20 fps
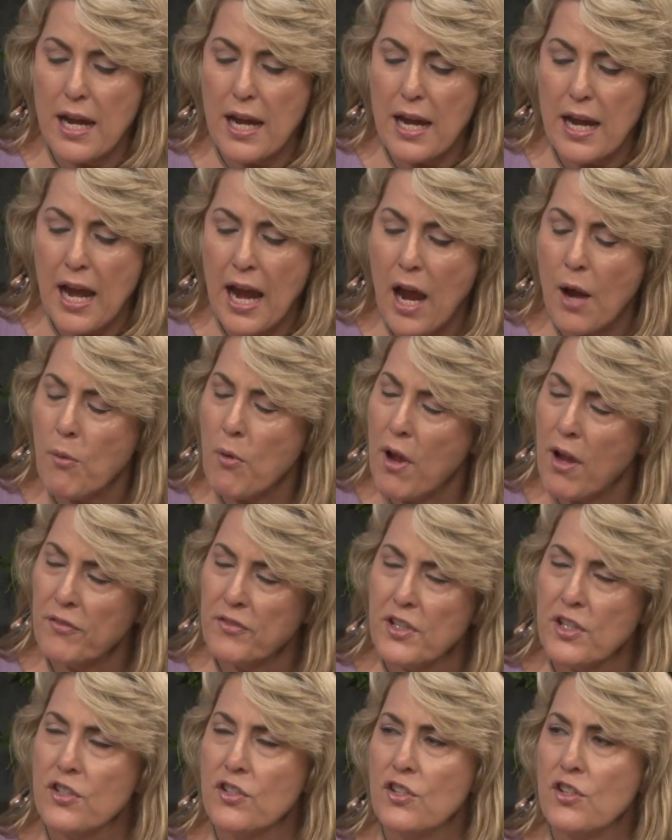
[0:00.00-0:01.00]
How
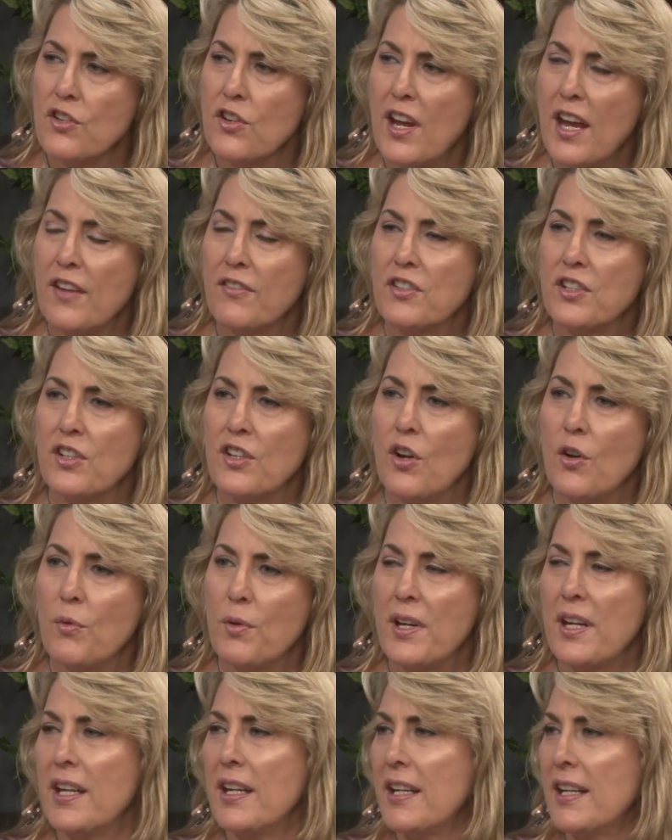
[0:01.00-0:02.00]
often do you have to go
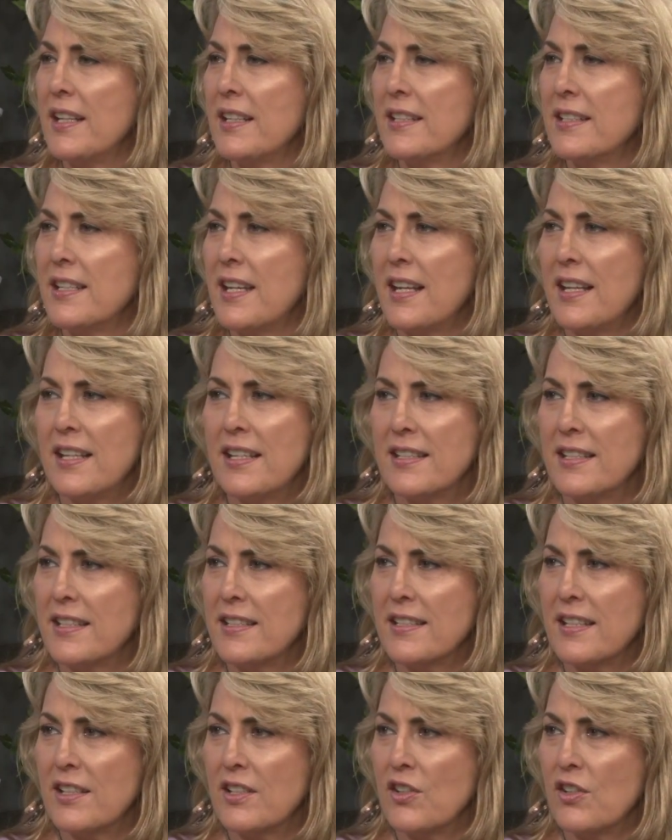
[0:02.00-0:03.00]
in and say this
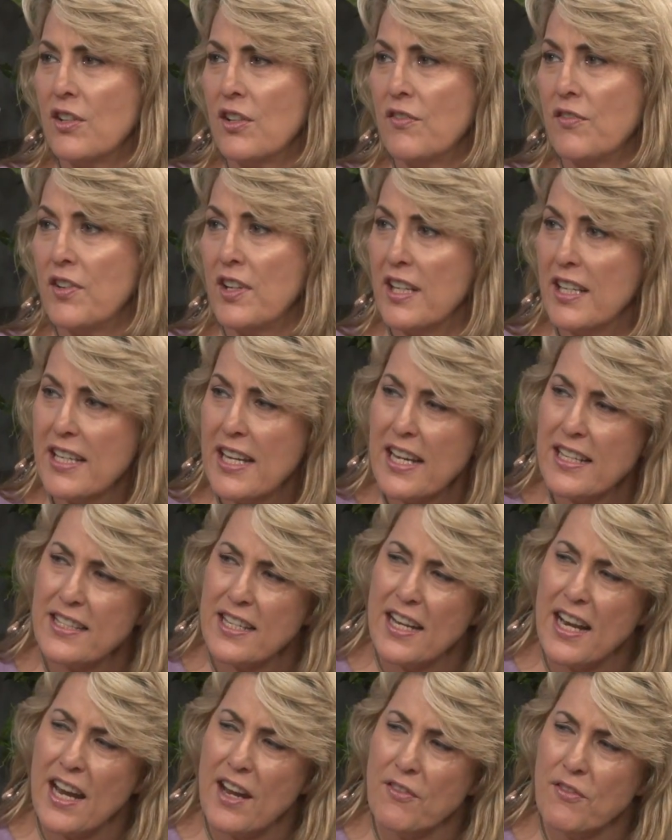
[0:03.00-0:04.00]
isn't a good fit?
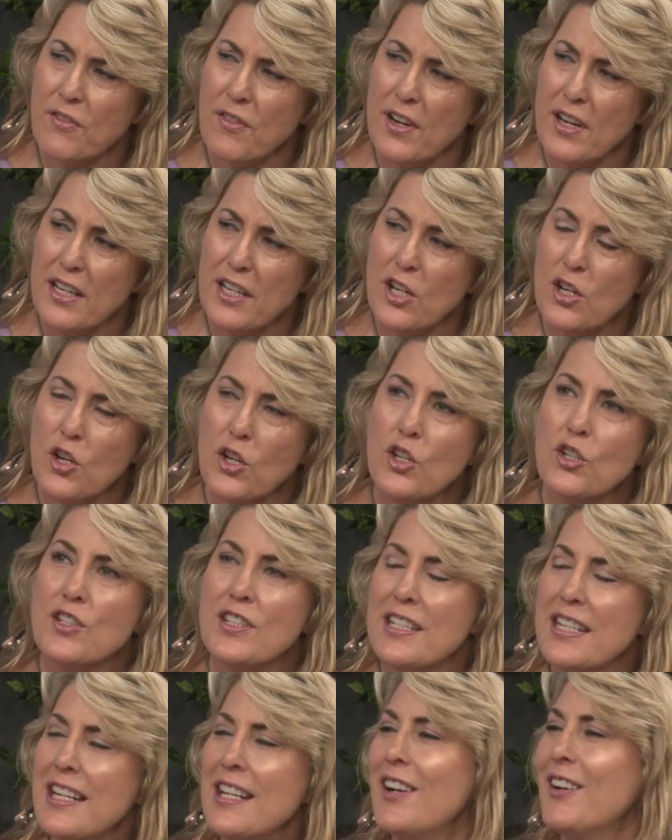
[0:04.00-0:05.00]
You
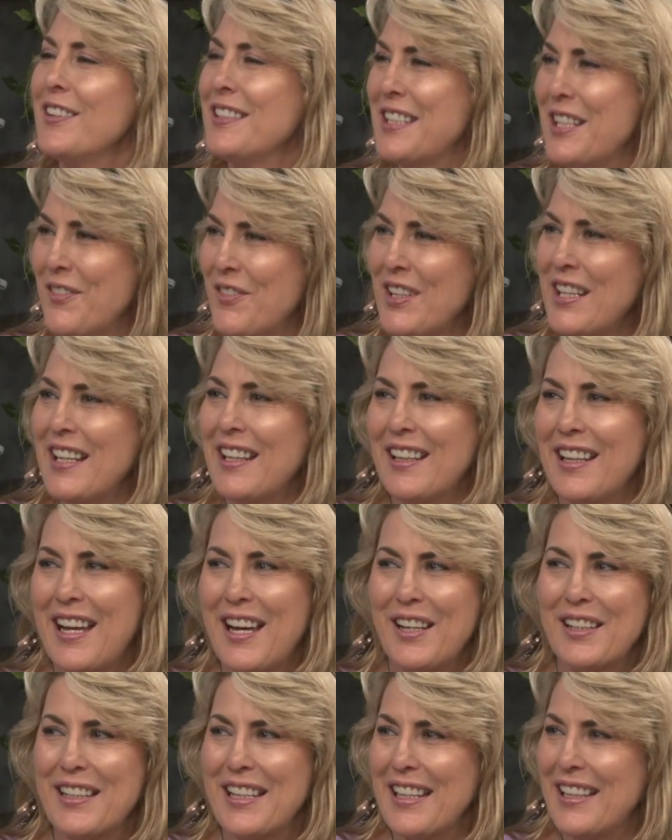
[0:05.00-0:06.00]
see it on TV a
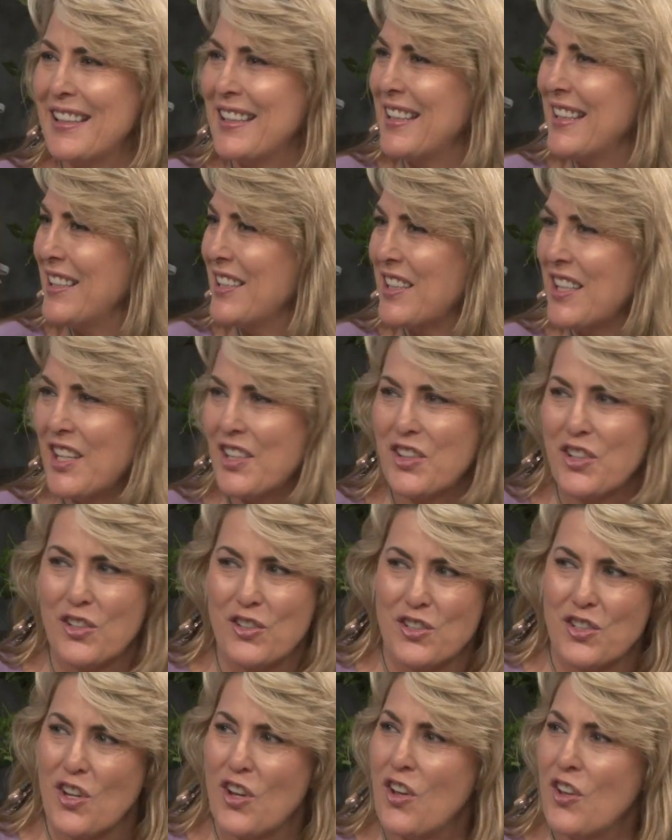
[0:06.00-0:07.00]
lot that
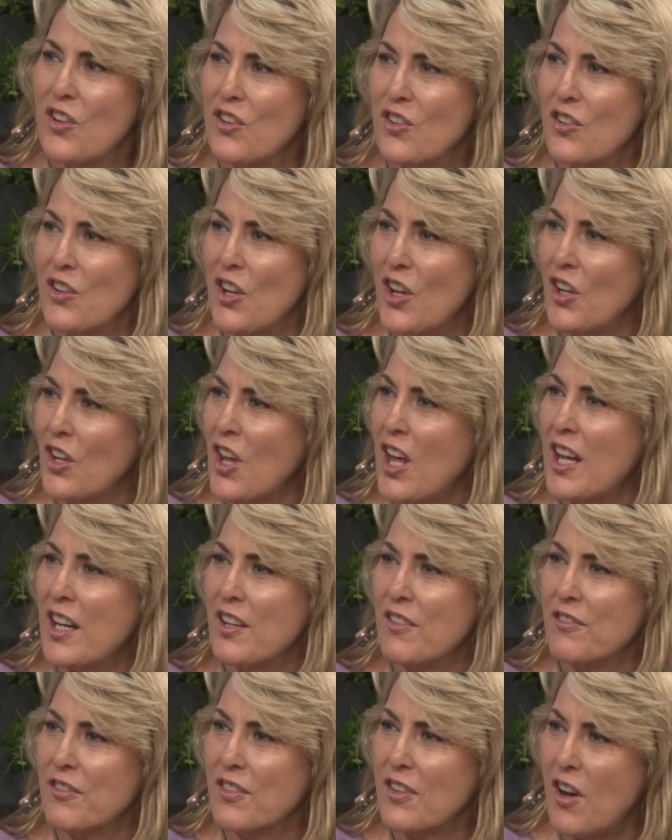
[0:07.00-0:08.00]
there's a lot
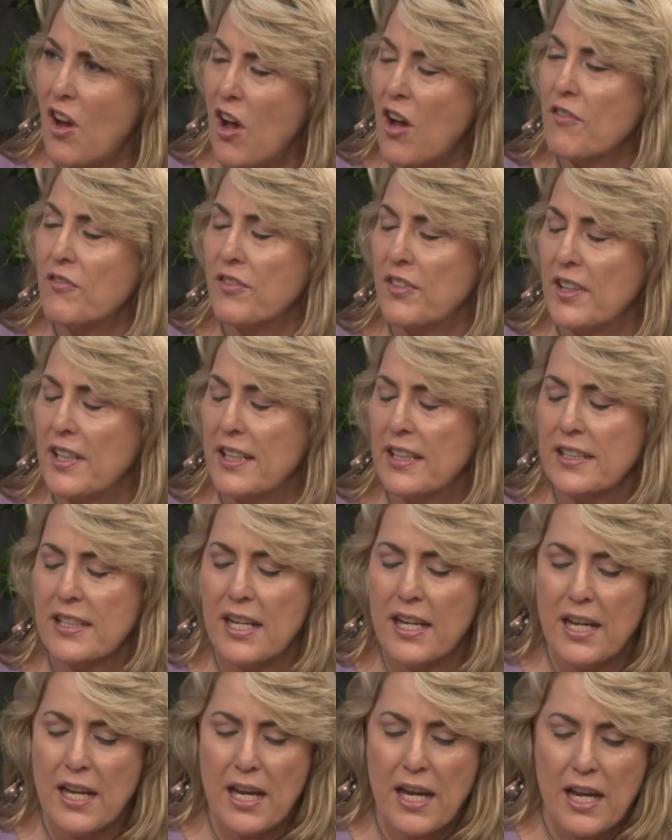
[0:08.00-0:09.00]
of conflict,
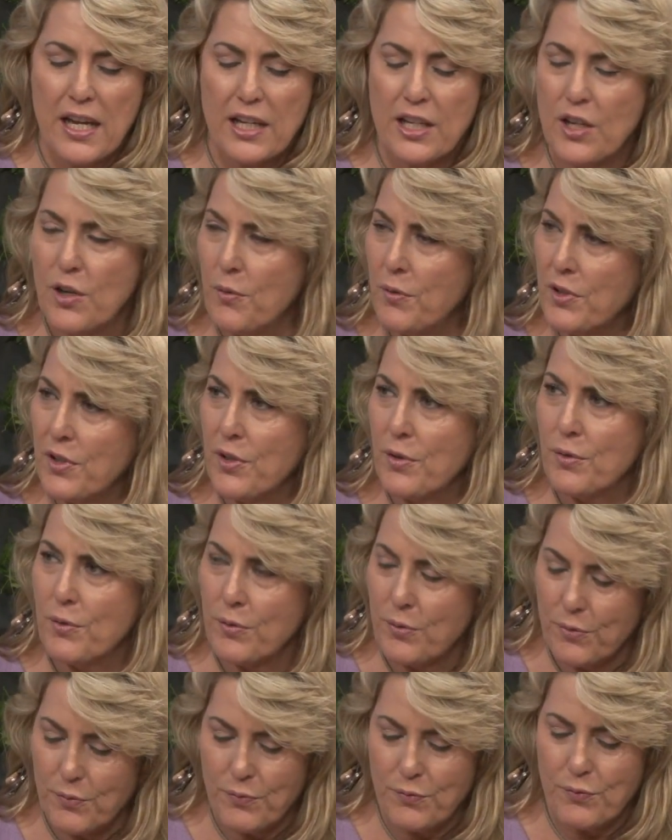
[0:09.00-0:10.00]
when they're
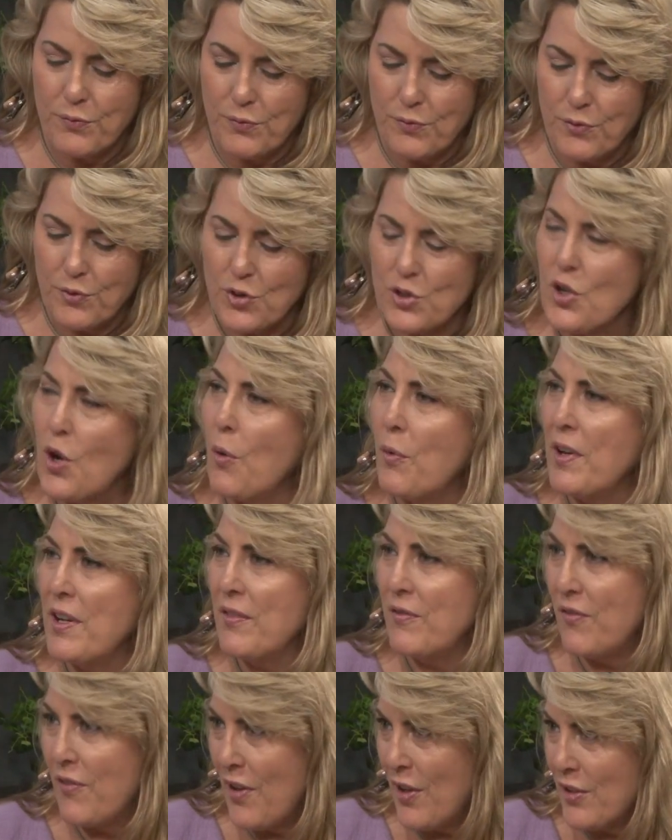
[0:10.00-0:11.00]
showing
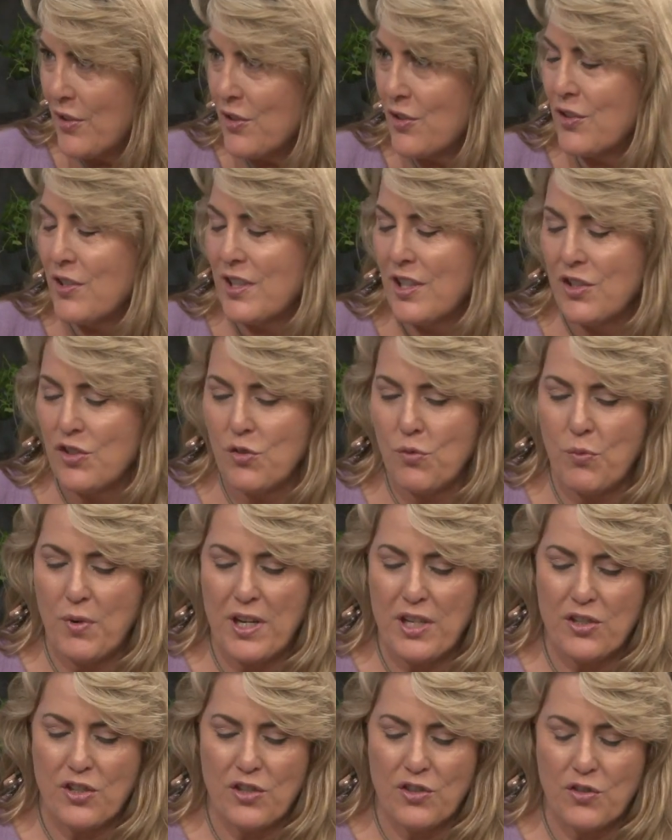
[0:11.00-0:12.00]
foster
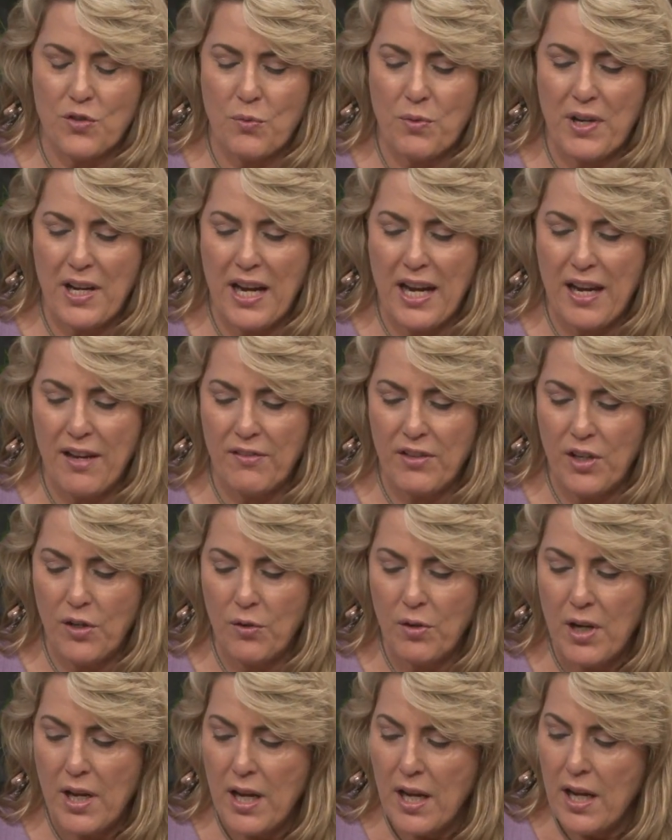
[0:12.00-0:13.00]
situations, what have you.
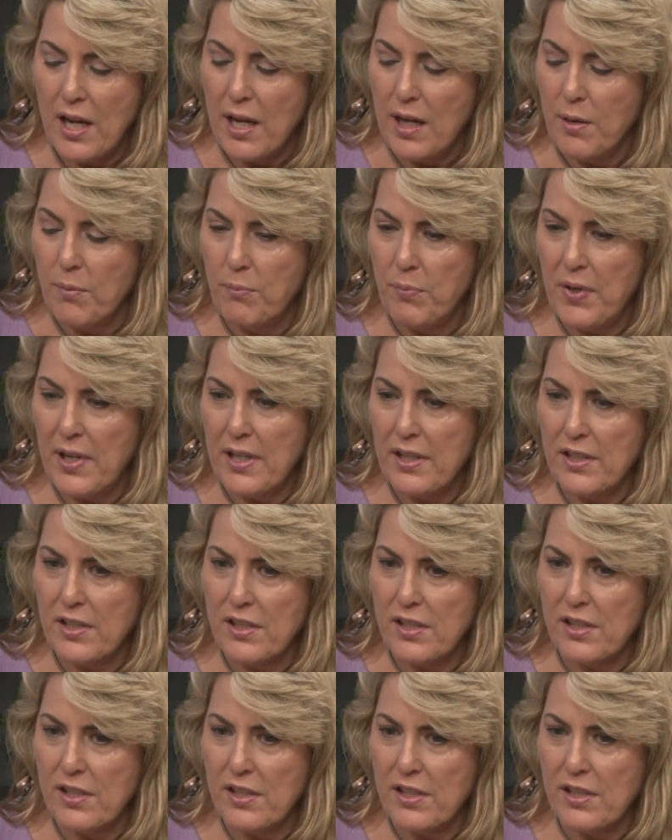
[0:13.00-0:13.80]
But